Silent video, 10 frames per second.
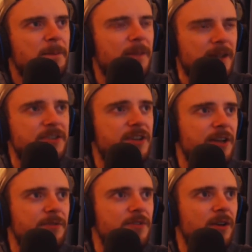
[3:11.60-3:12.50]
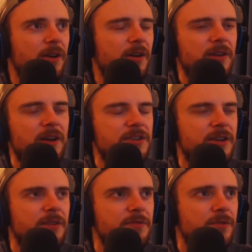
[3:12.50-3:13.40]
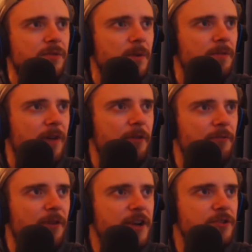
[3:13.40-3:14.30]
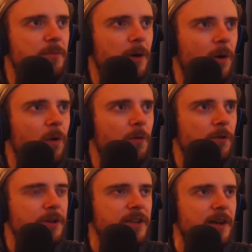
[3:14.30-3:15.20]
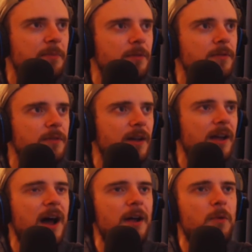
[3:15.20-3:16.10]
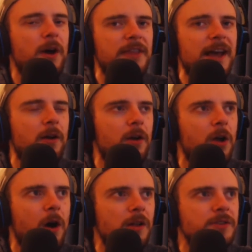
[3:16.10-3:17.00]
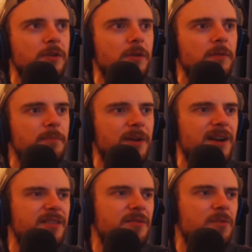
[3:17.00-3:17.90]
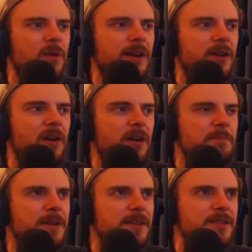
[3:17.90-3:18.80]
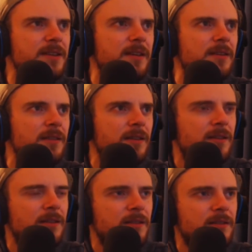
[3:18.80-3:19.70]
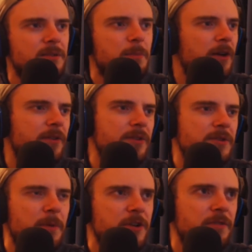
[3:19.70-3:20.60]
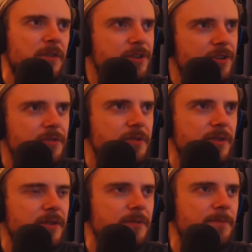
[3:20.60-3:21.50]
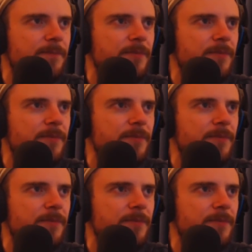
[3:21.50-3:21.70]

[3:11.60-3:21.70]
Like not Stick of Truth, but Fractured But Whole, for example. Like, I want that on console, but I don't want it on PC. Apparently there's a bunch of issues in the...